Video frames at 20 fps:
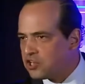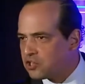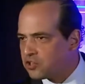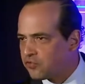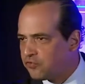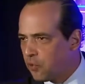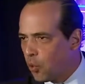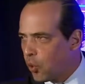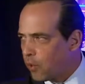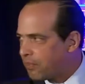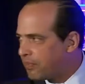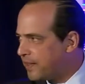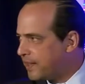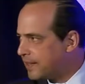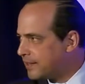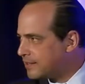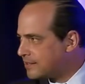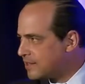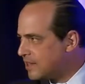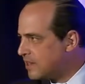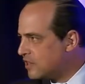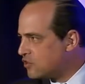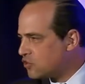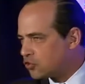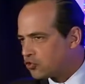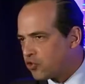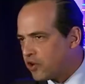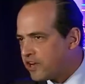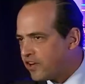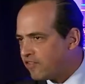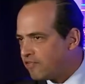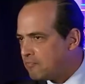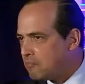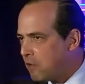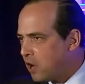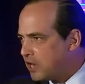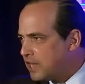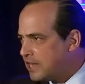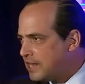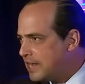is four things. It is a trade of
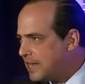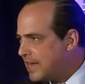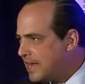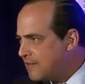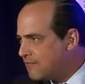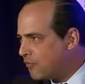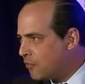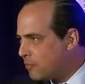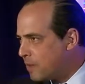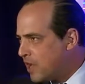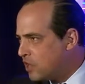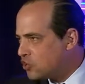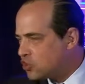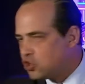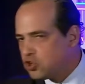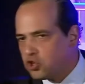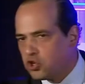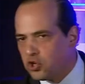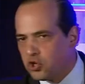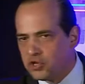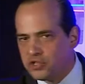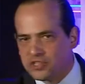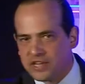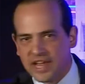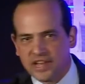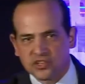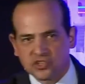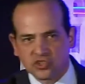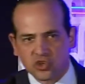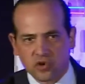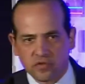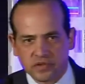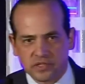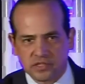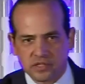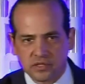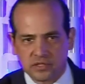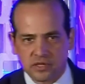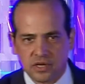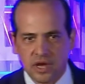money, information, goods, and
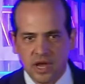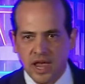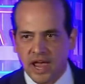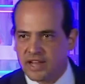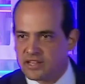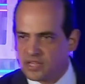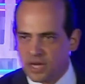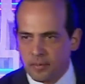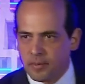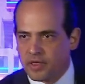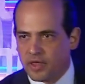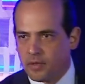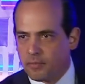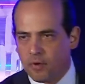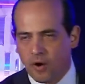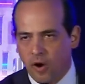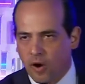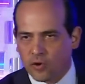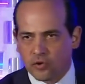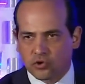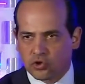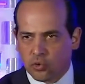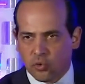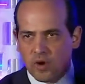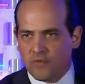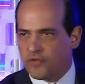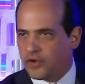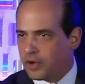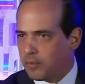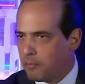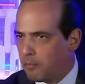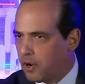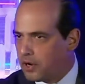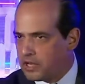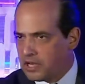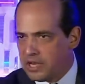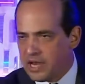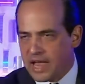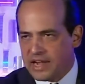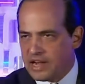services. And some of them are terrific.
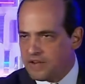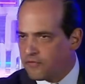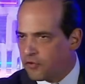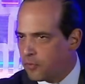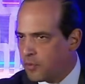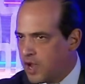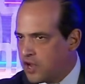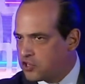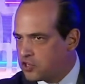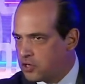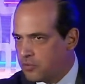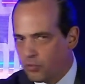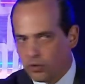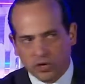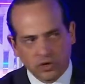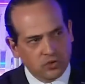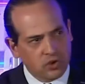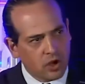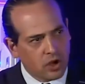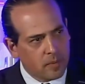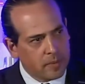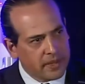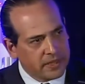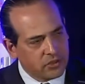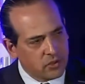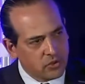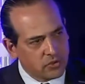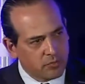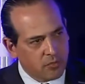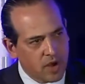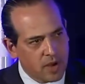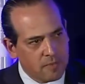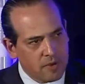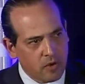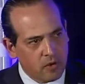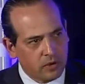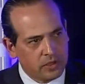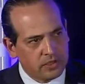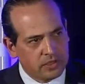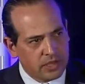Money and information, and we're going to talk about those
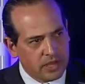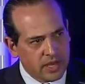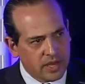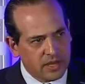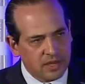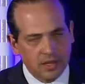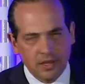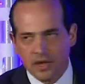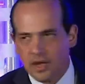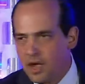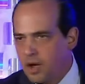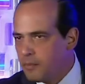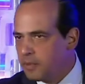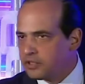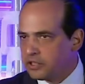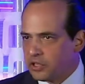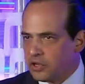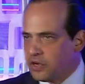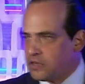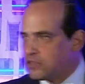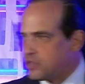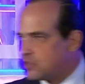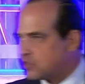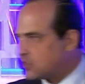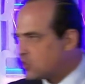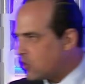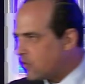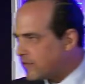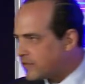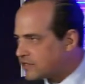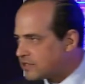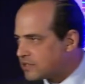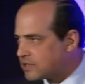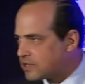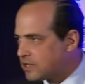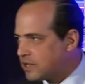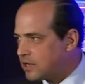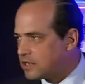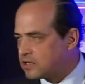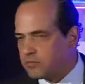primarily today. But the goods and services
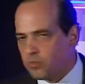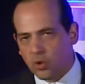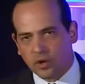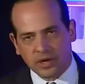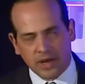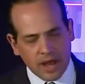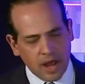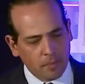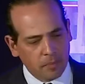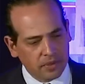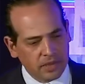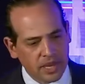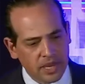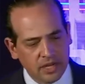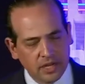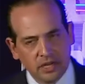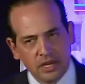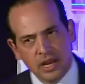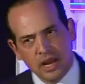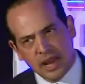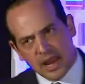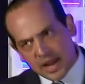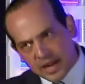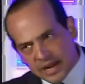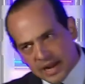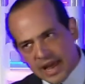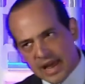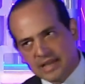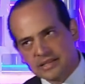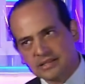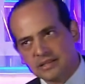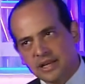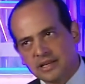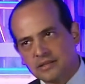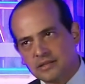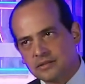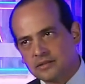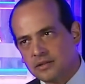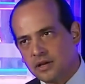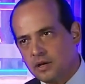thing is more complicated, and it has led
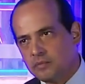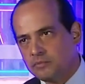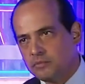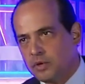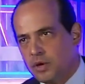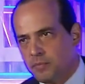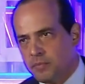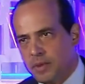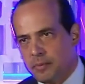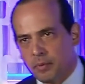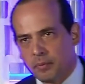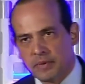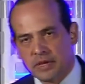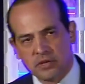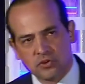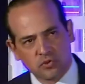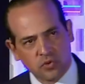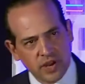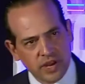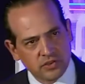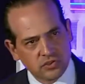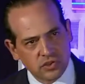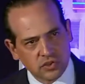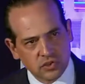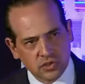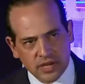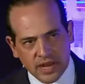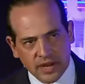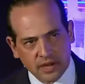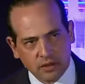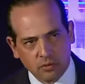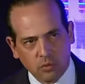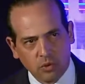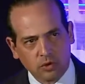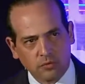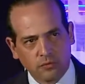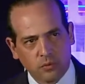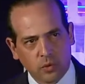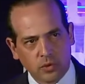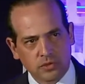to some people being transitioned out of the
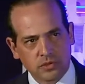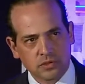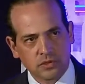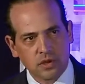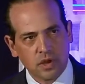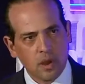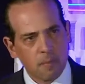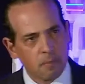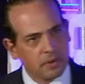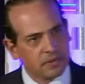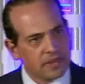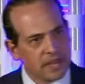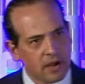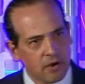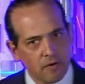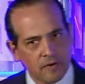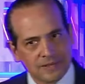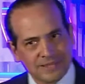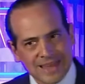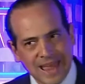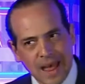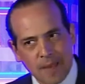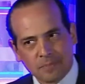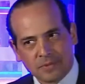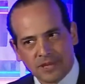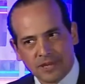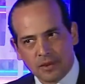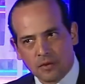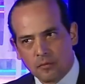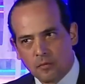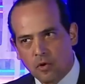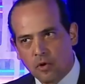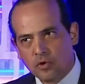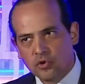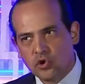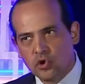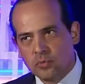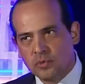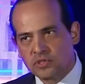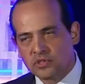workforce. But they are adapting.
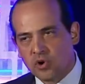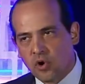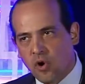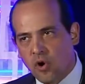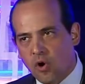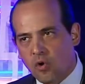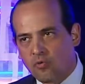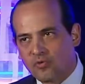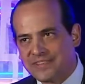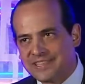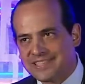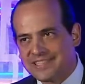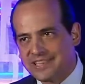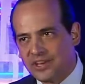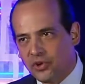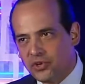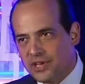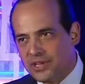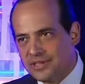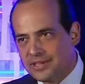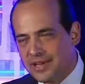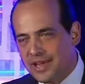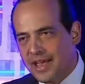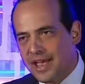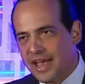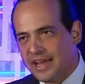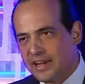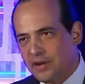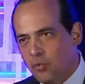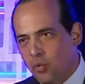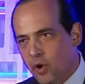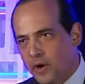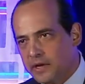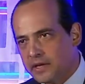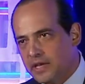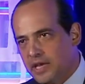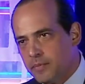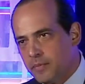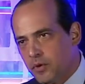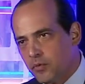Humans are resilient, and they want to
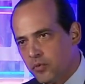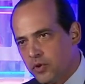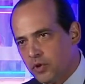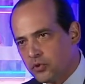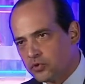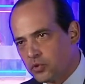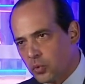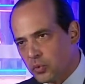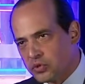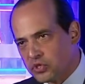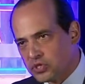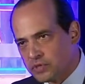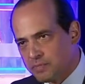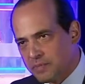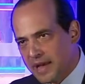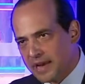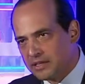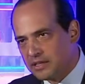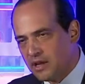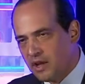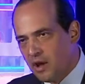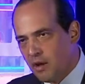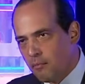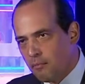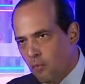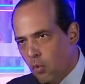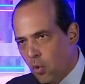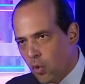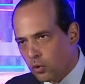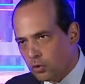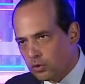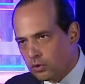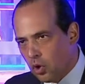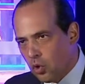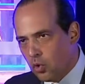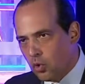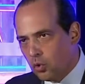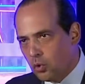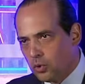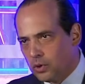keep it real. So expect more
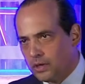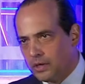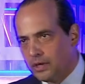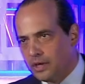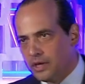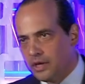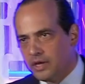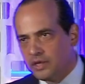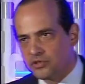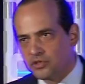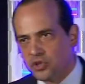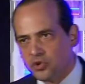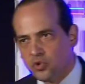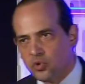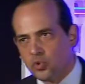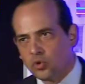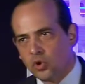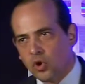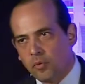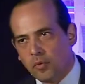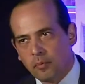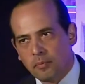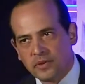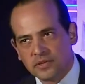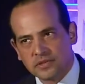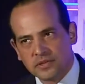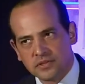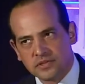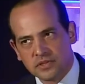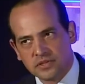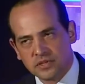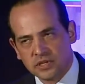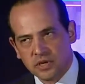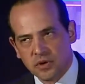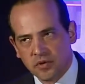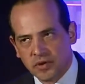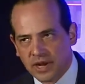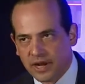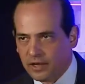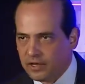local is the new global businesses
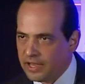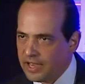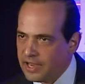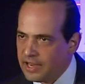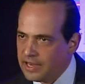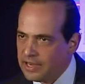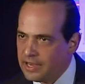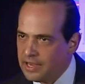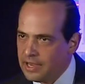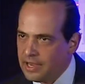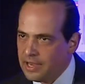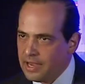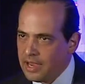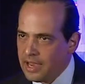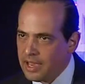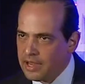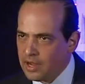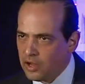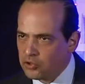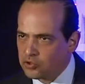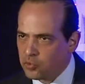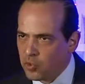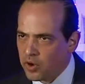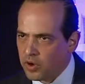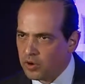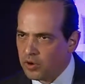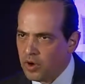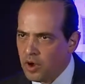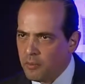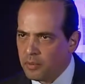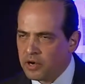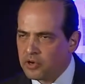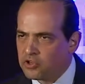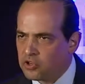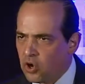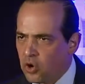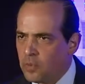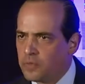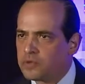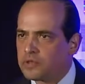here in LA and elsewhere. But in
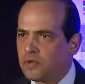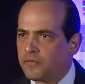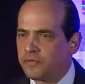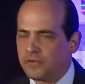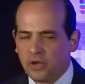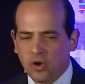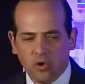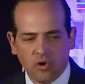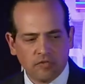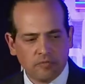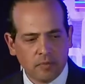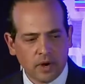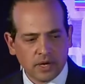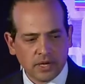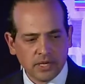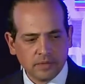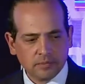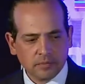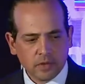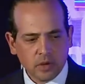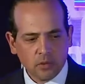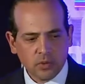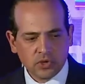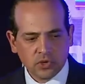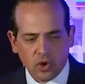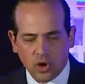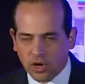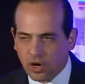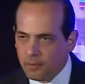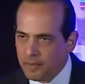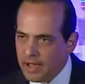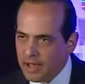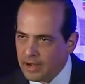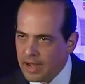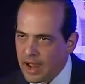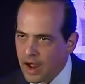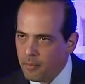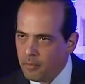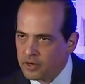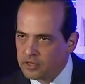terms of the flow of money, we talk about
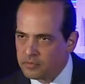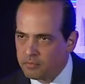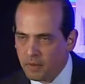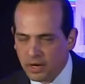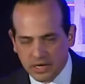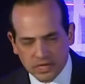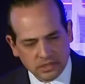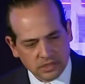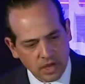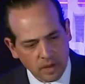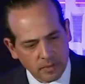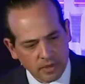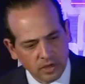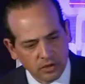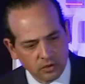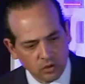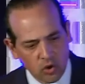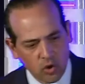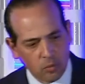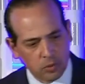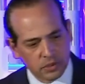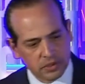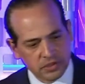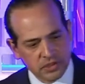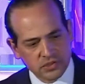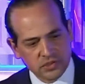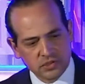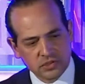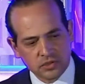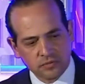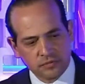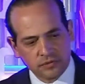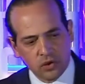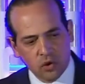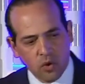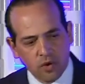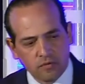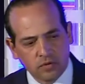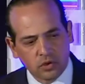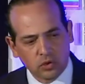how much money is coming globally. This is the
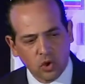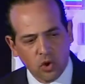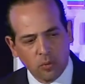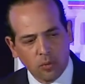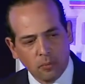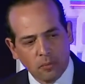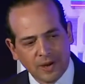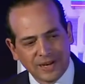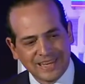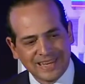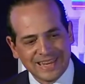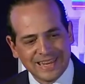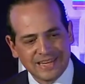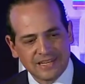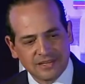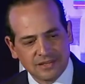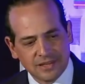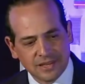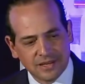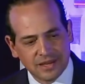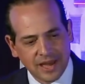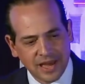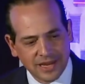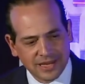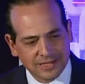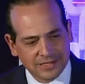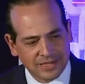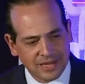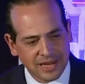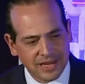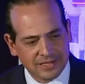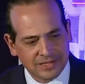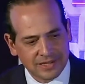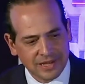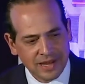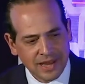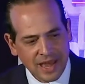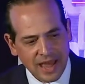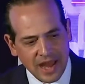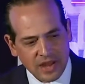flow of global money into the United States.
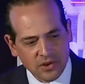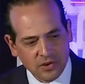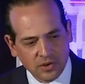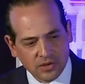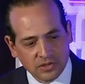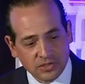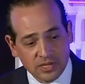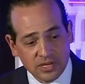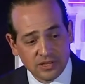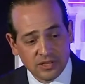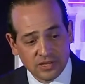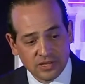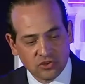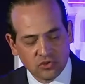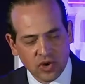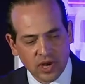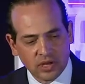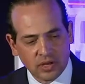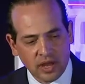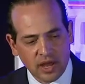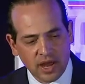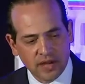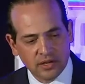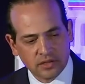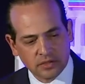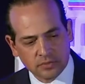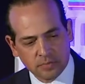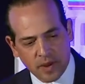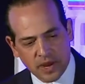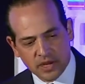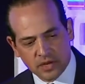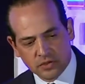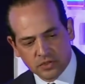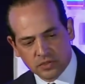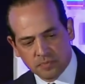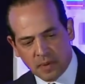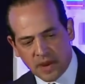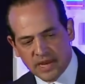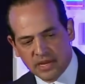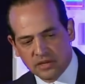And you can see the trend line, despite a
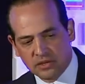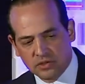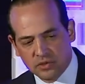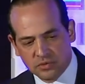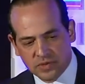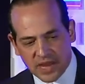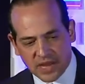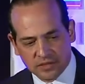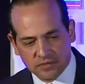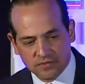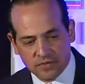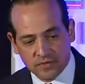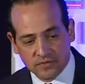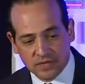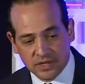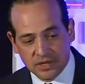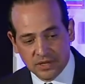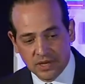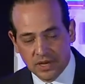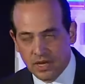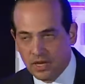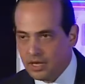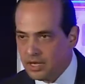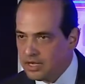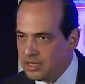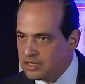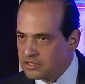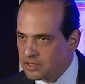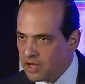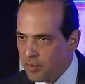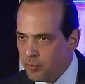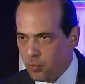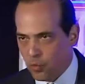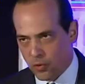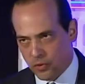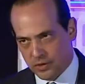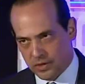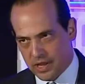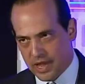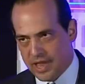spike in 2015, is
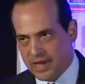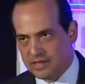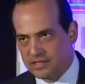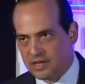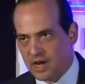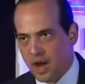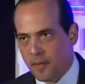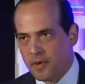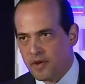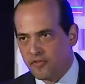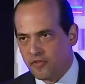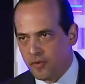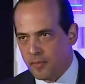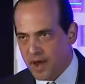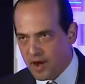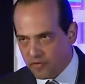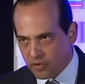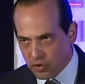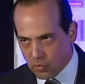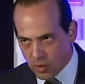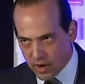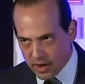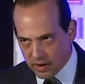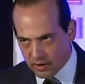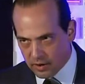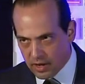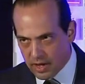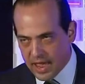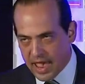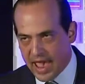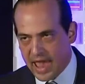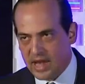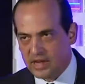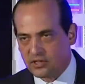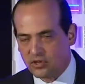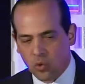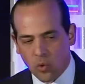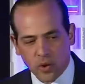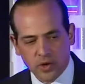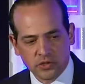upward. And it's coming from everywhere. And it's
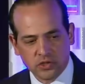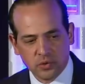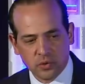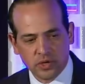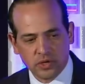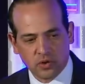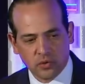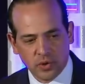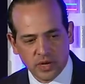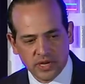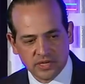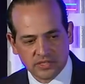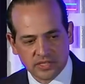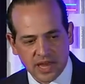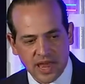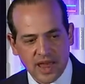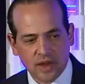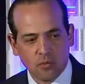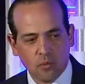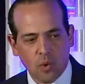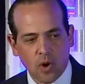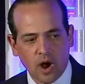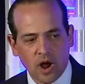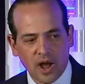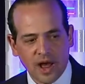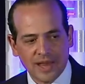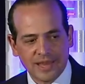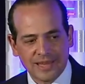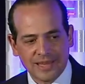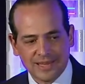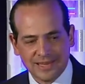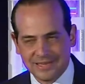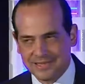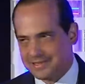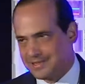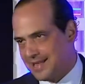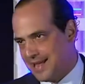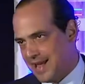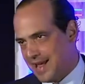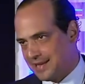going to increase. And why is
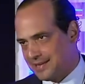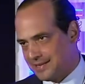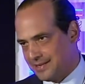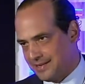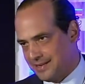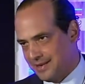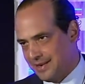that?